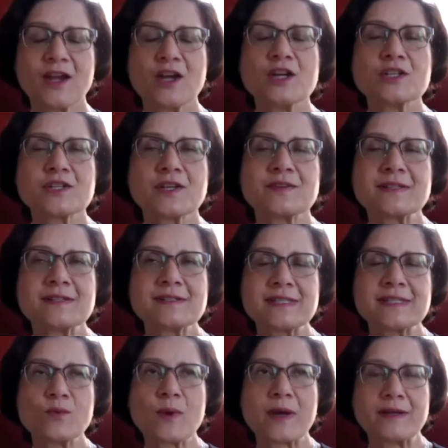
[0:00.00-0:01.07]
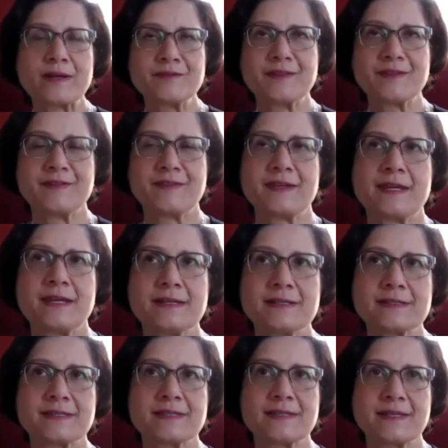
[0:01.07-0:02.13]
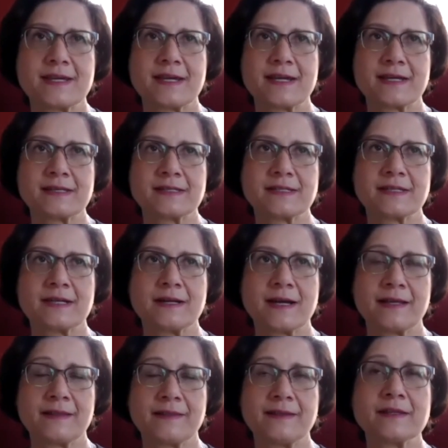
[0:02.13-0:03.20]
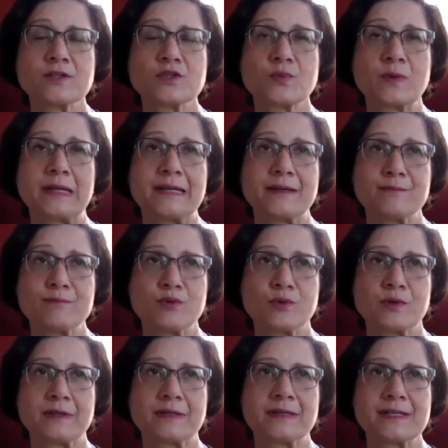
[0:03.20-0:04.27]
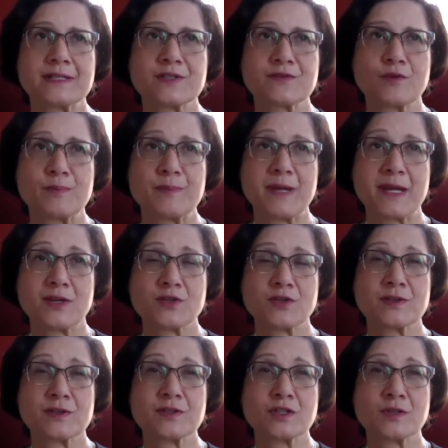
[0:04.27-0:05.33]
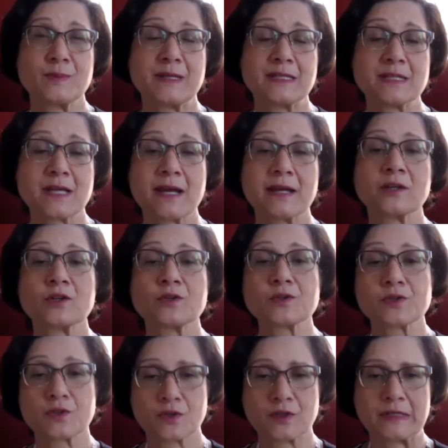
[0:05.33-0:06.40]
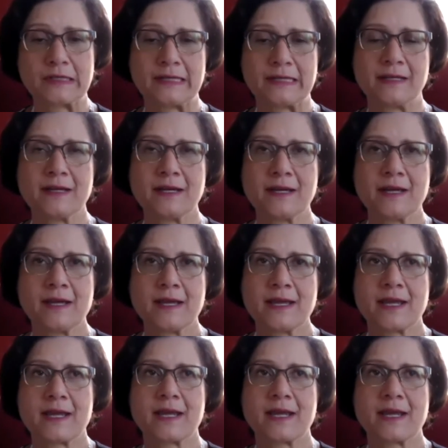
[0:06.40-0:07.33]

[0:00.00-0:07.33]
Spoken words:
So I was going to say, one of the things that I think is really important is for patients to be diagnosed early, and